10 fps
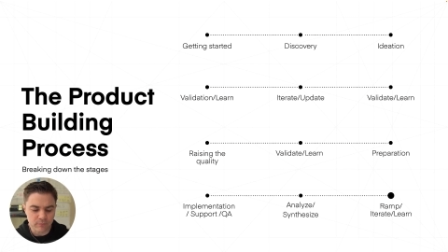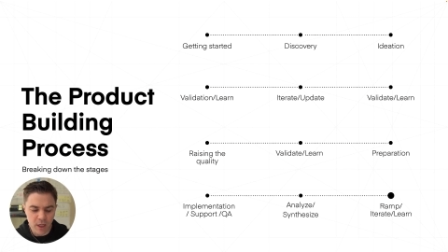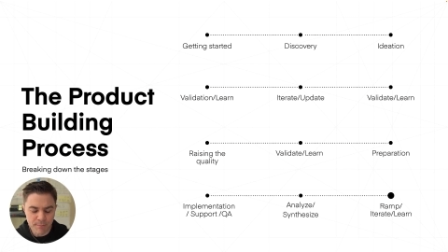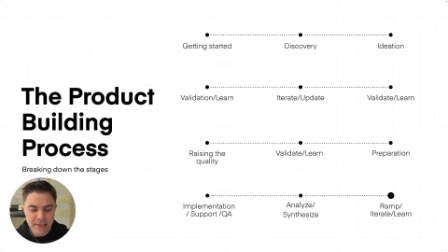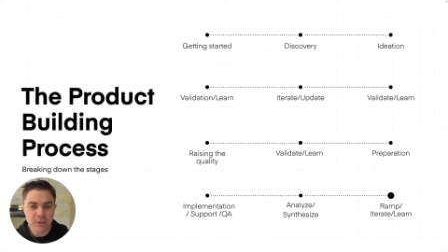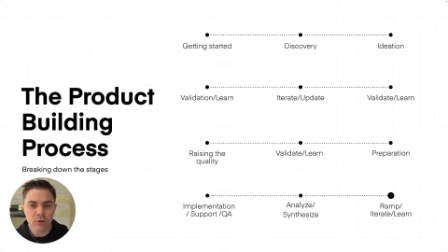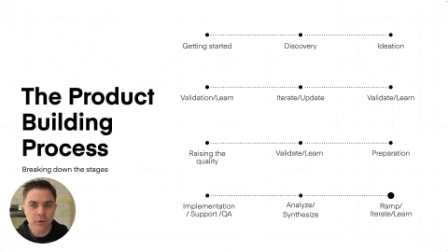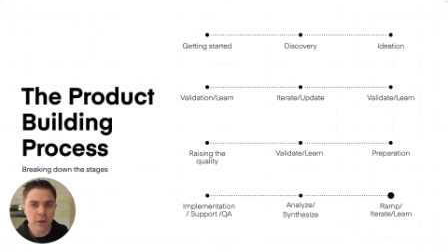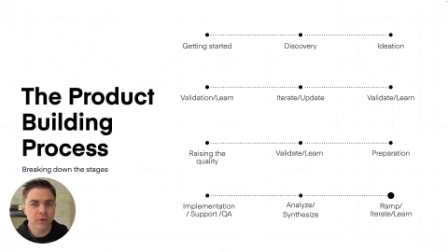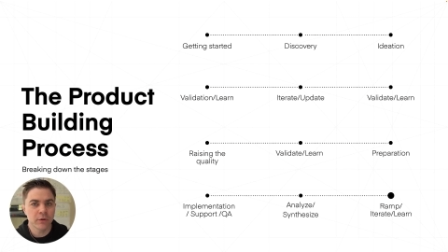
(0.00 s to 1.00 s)
mental
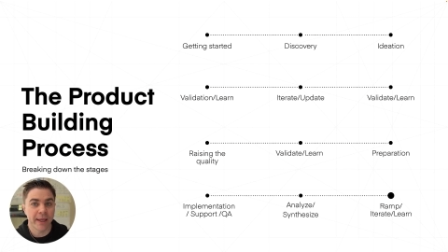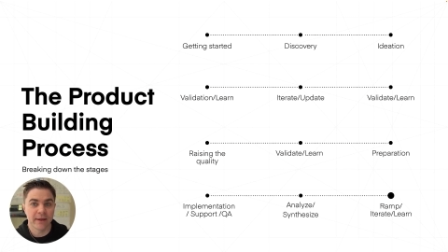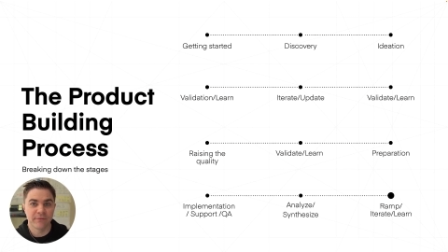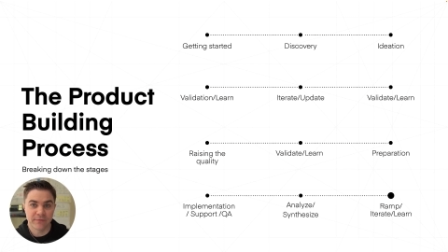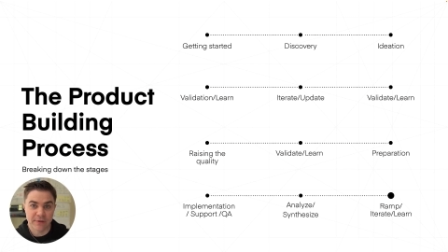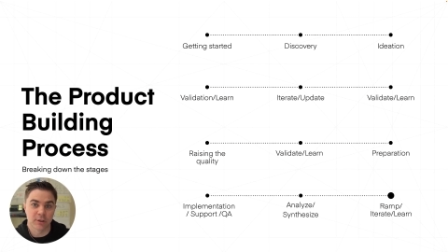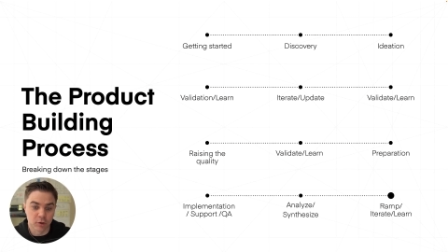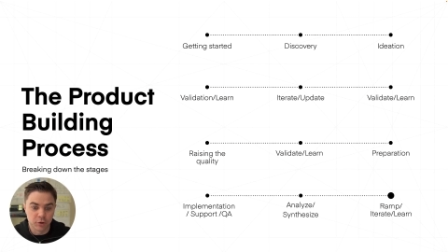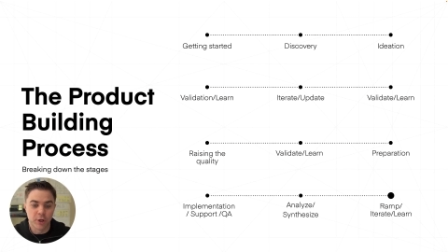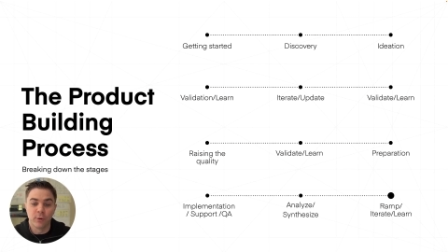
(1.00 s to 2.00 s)
note and physical
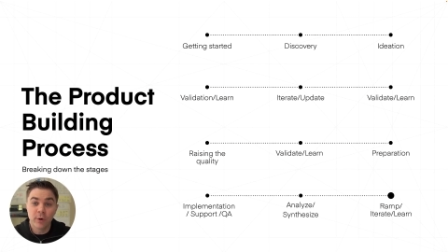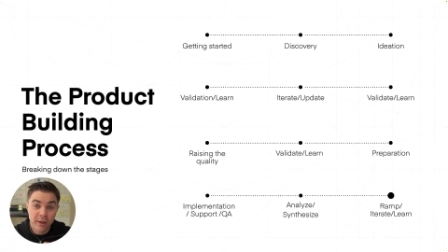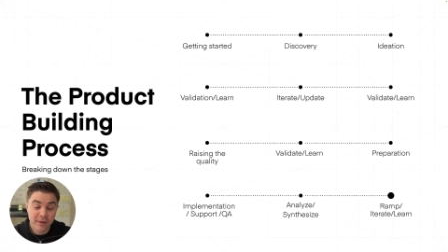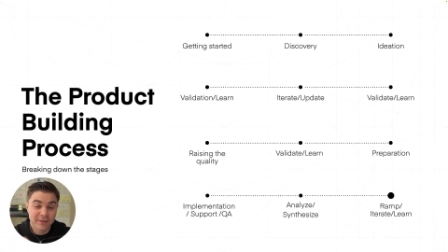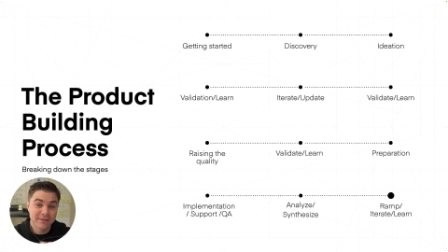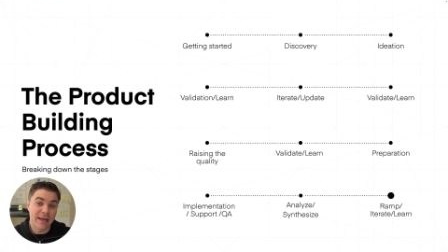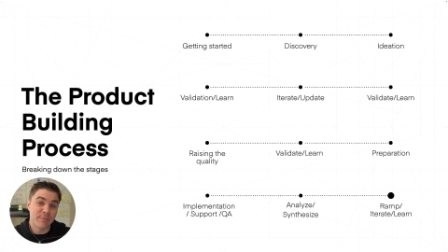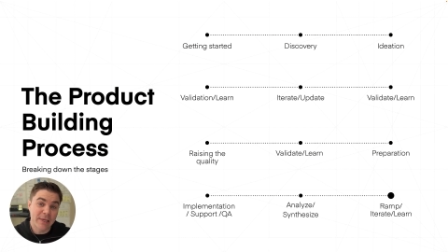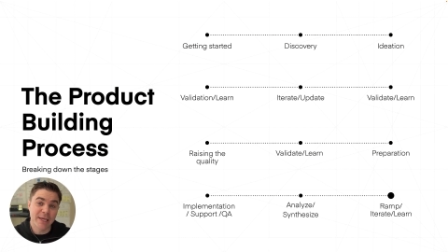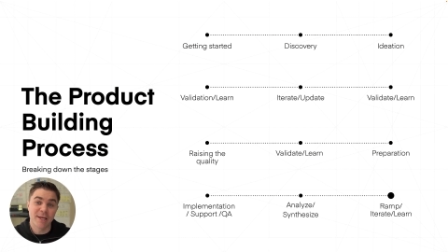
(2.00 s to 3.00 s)
note,
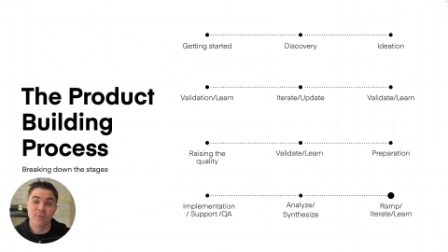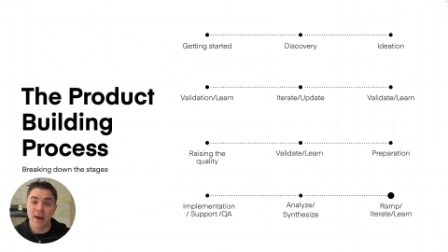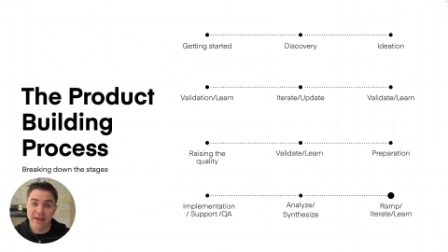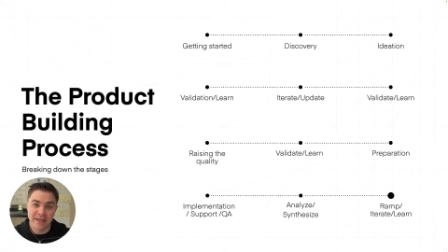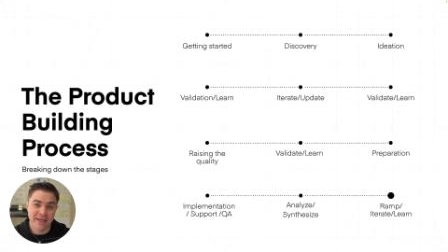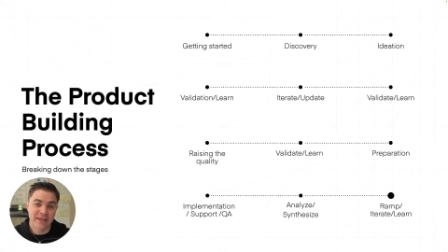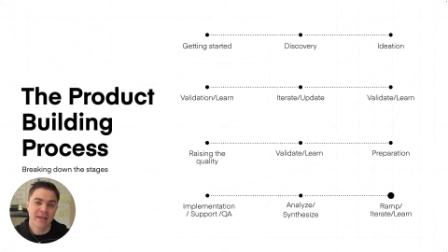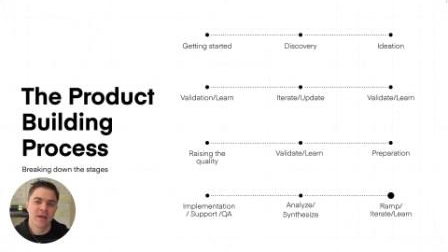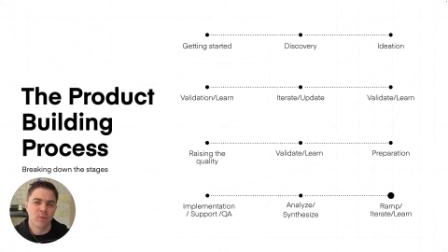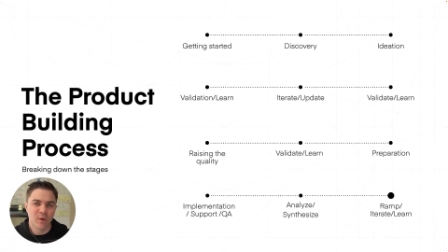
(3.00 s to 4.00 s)
typing, writing,
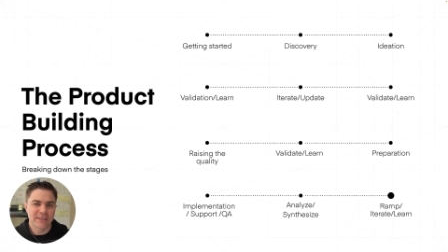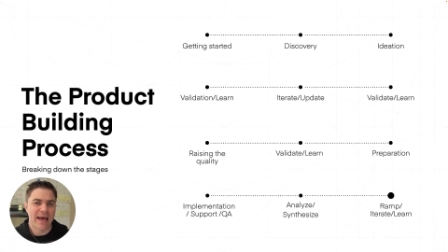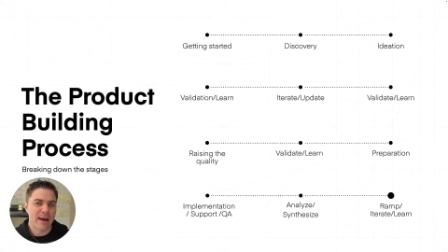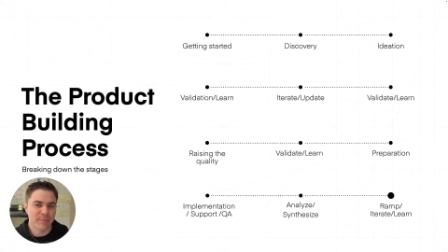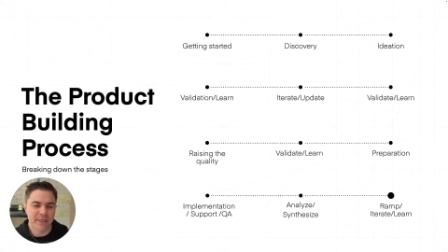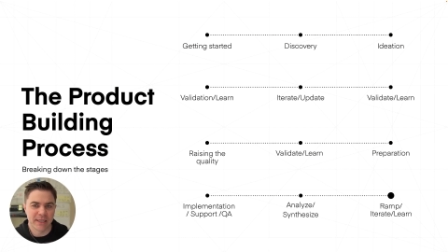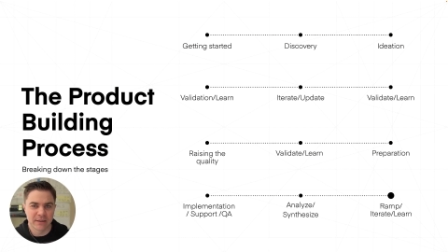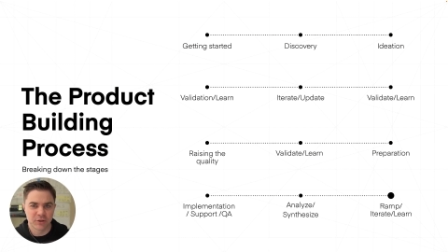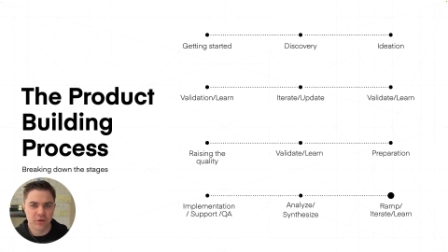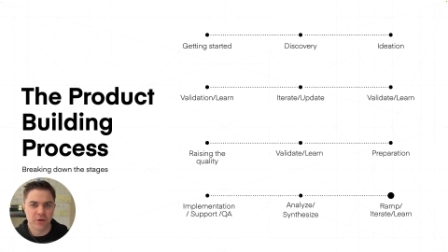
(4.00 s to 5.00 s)
what's happening,
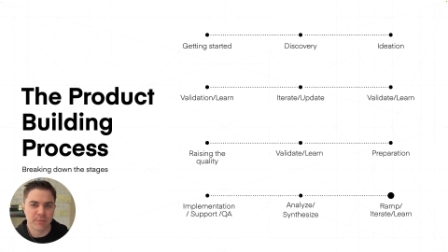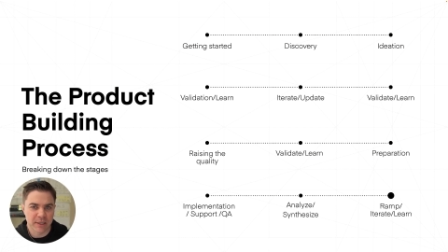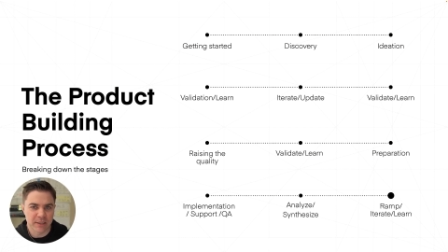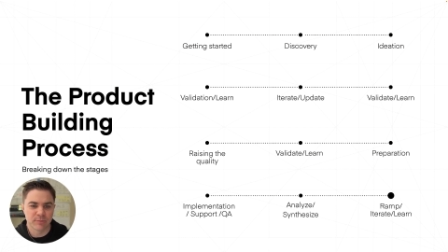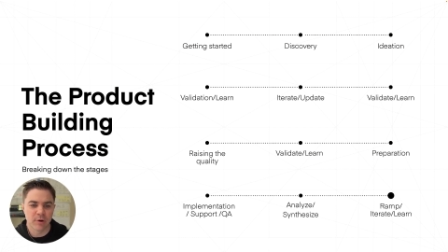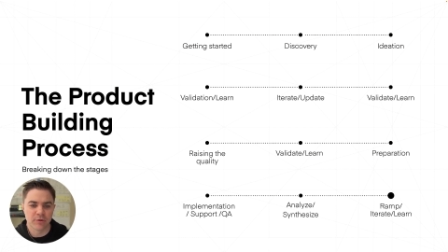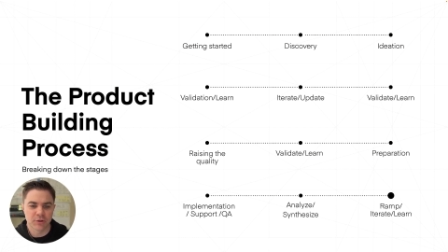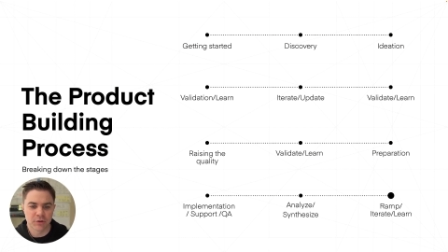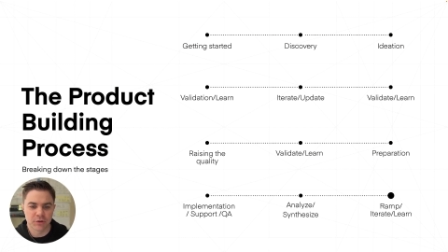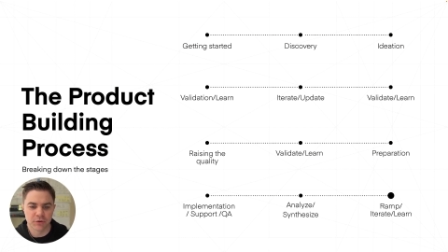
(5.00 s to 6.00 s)
so you can be exposed
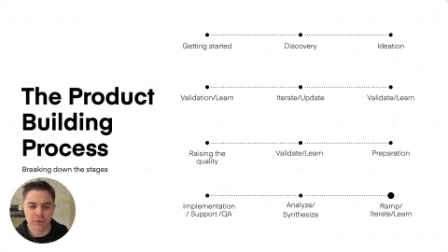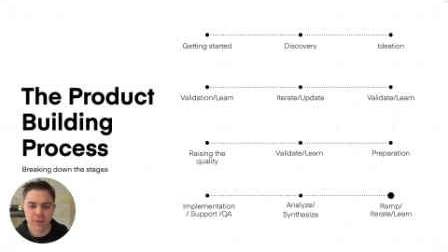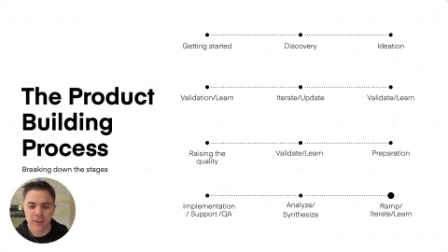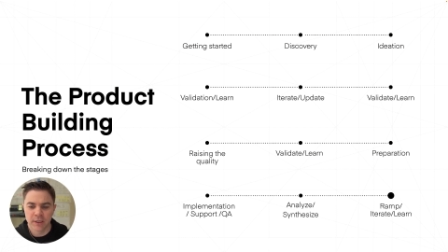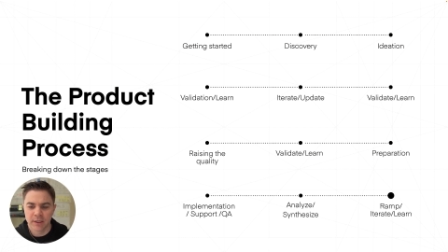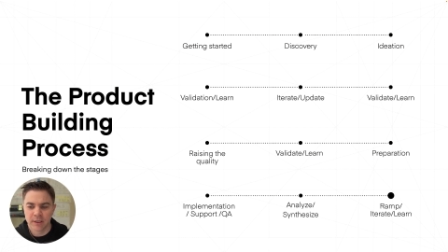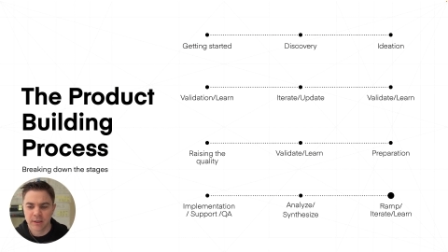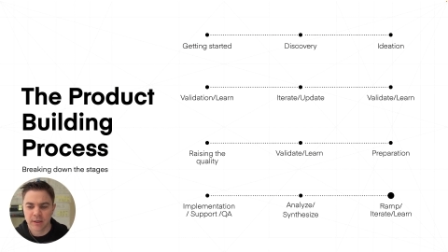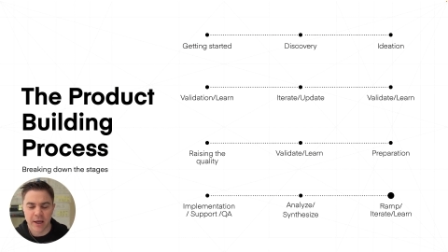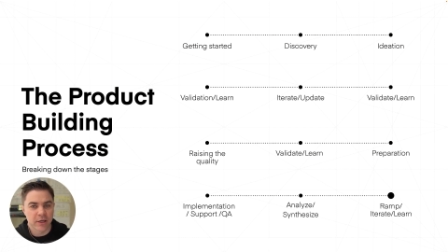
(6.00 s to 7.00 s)
to
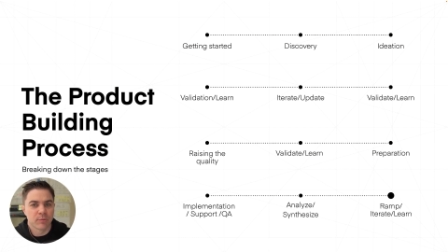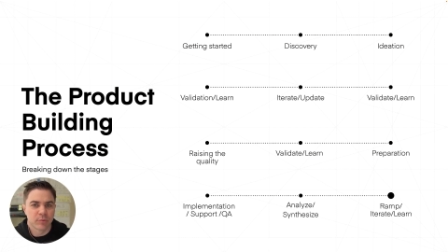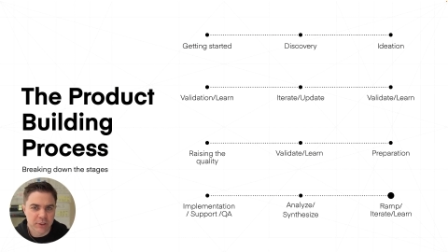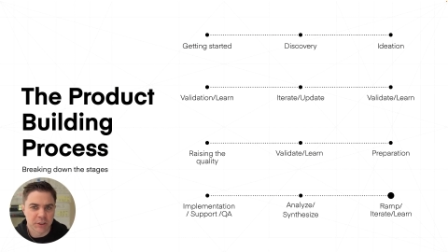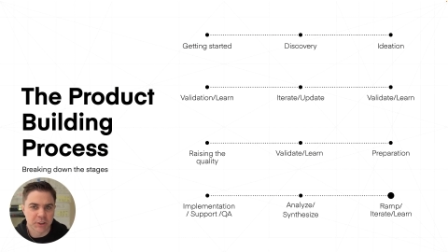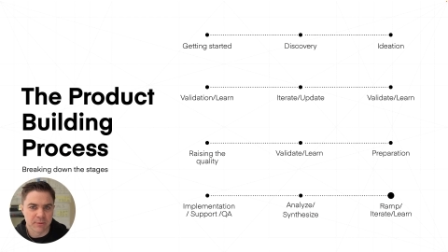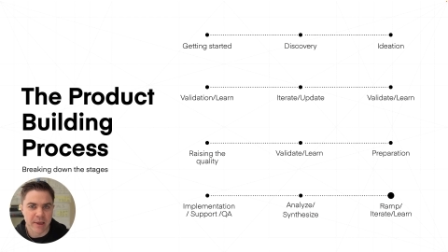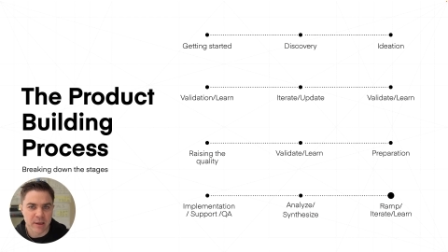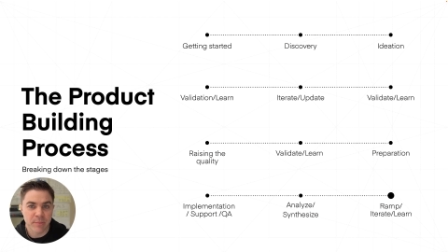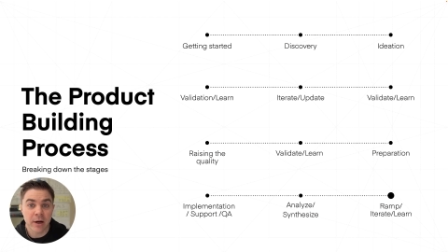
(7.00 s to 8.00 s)
how you can potentially make
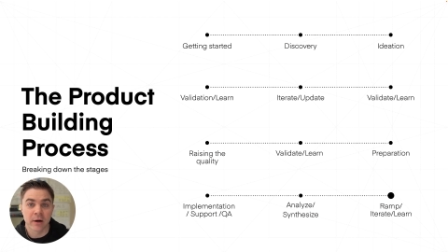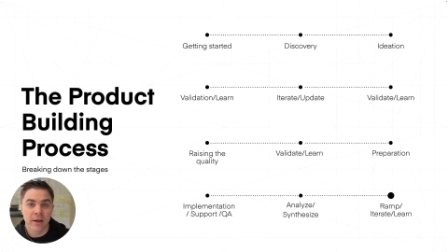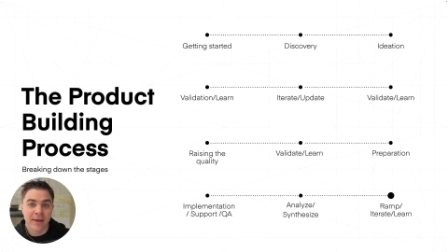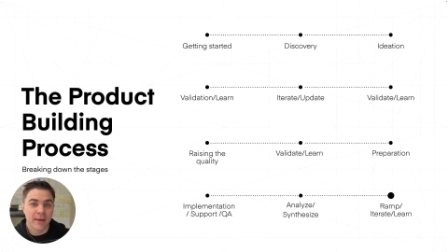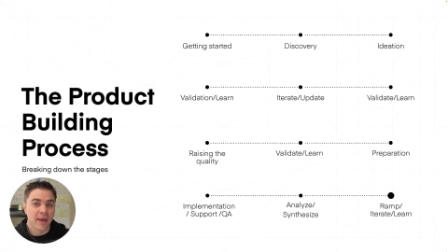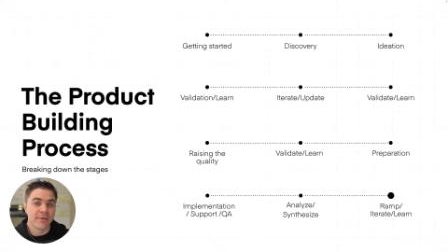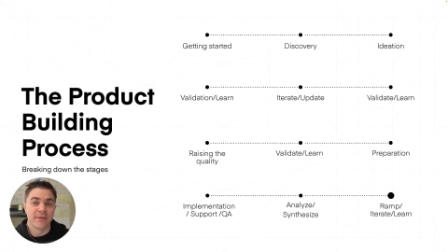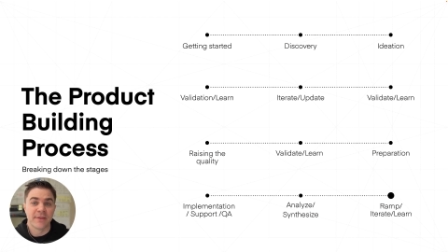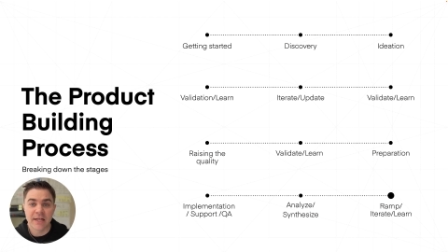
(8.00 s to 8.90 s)
it better. And then that's where